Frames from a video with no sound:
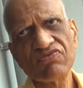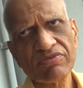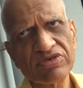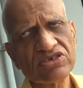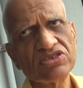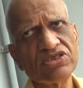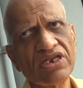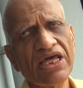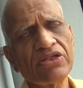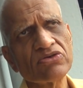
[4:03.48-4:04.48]
information
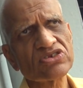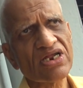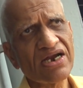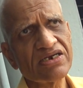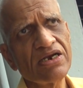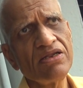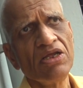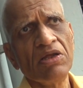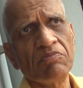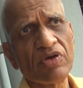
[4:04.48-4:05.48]
scenario started
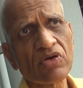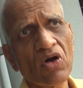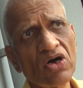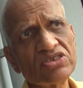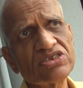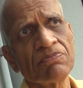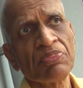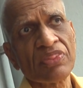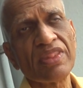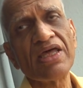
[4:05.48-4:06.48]
because
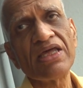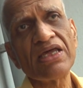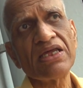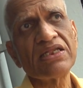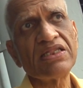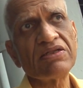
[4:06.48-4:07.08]
the